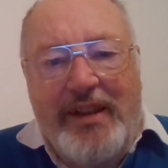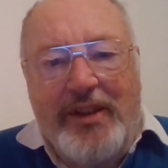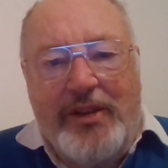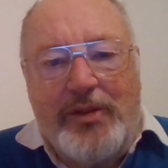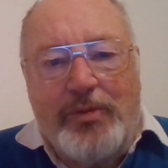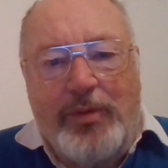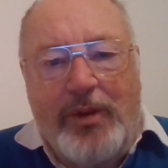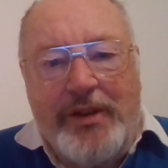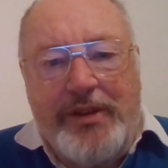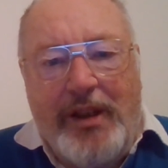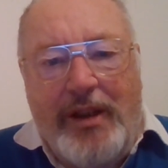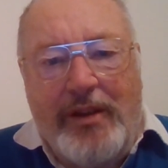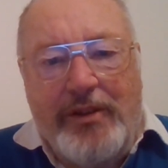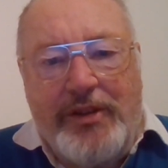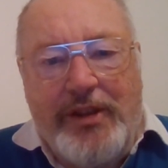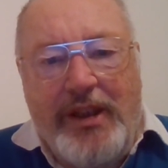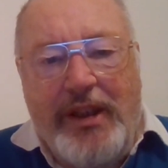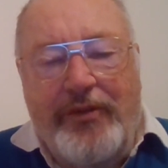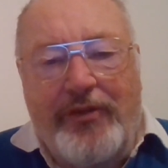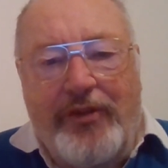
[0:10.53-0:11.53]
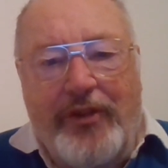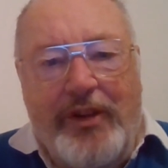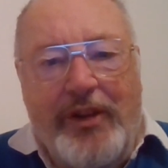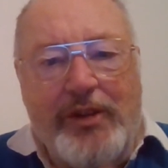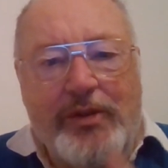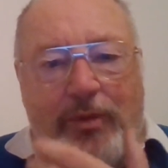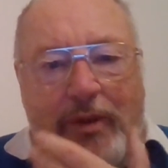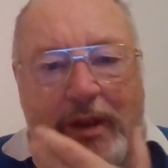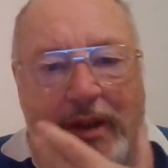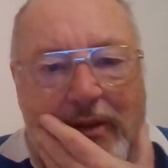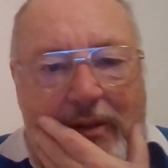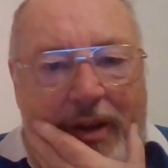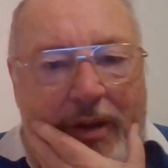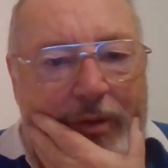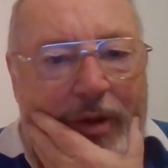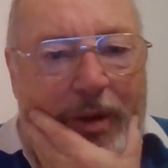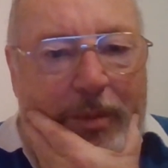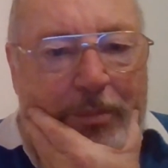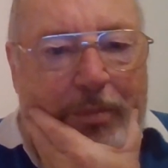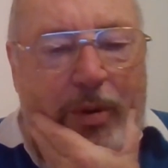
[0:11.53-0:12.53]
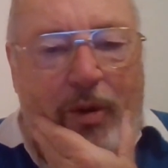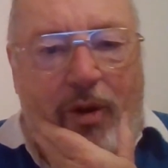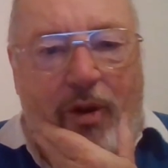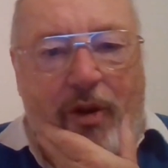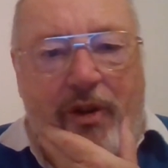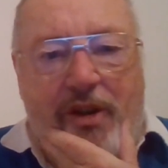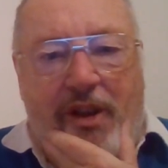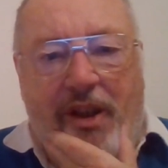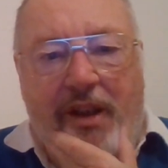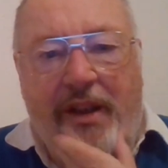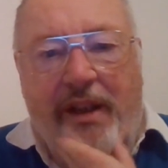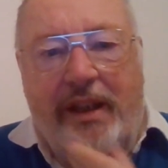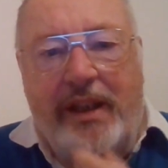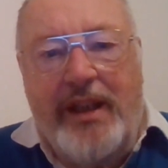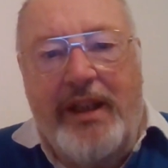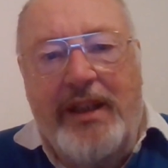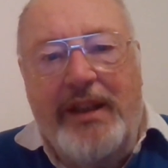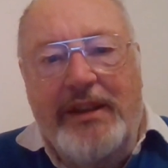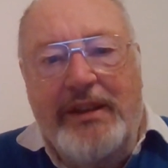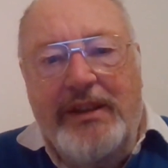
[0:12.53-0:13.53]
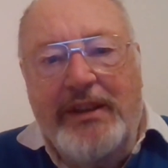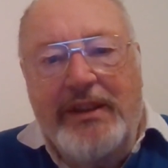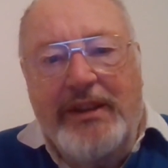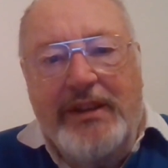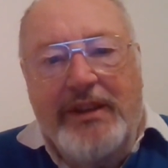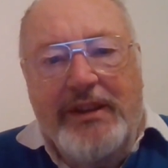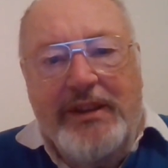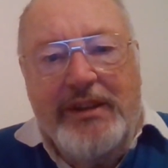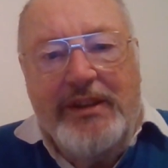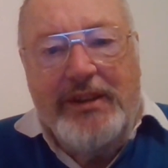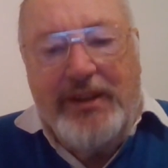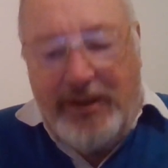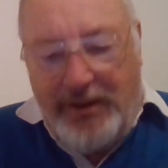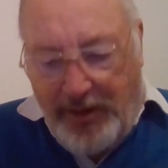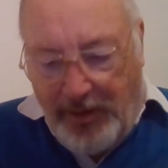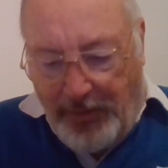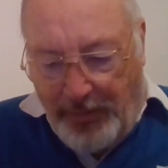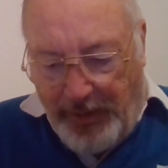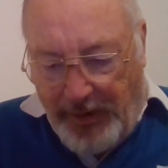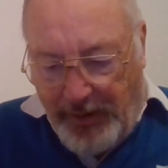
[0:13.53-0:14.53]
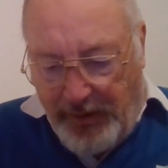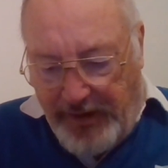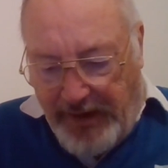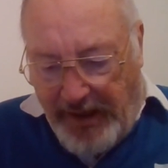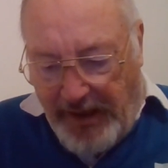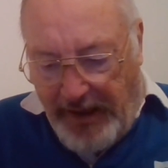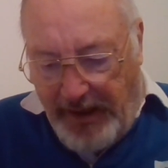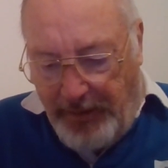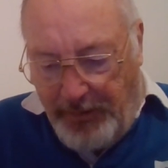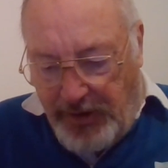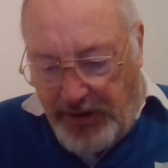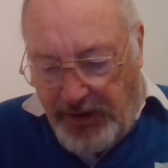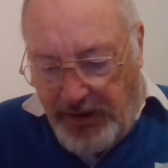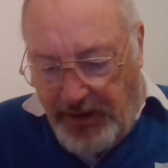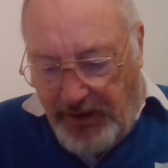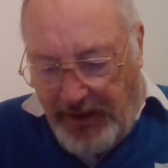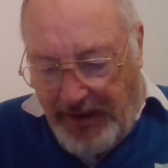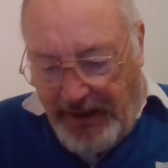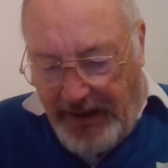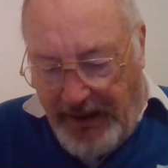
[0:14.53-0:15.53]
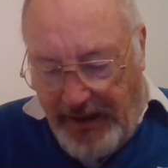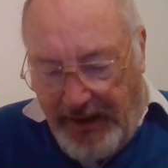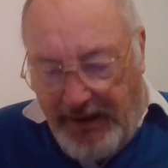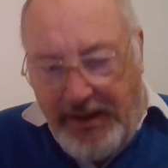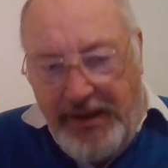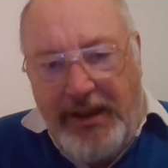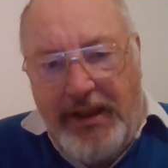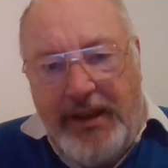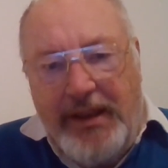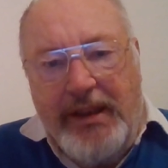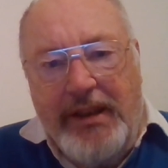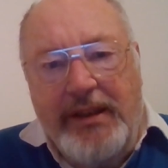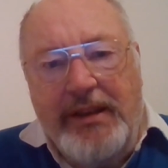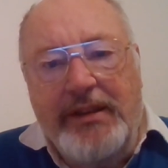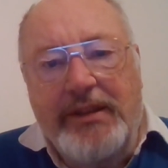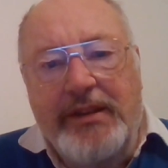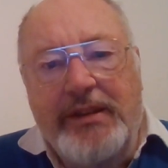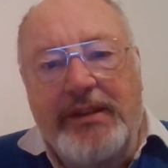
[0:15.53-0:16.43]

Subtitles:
it's Watto's here for his weekly report on the Blues games. And it's